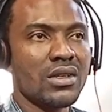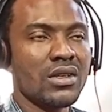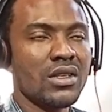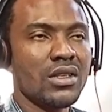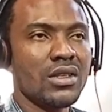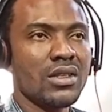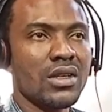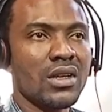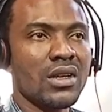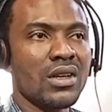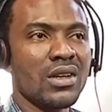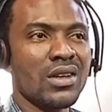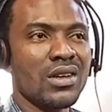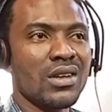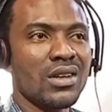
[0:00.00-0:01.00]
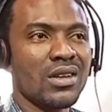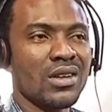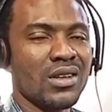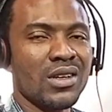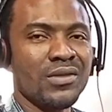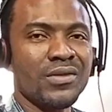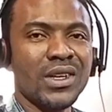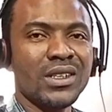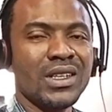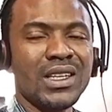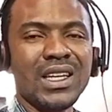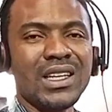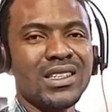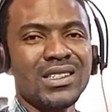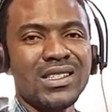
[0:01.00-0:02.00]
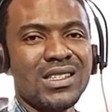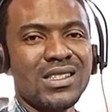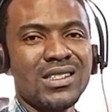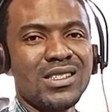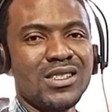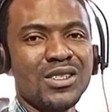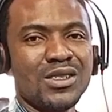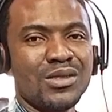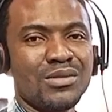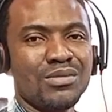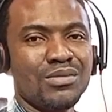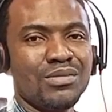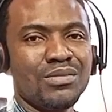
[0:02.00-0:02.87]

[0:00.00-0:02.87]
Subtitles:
need a very lengthy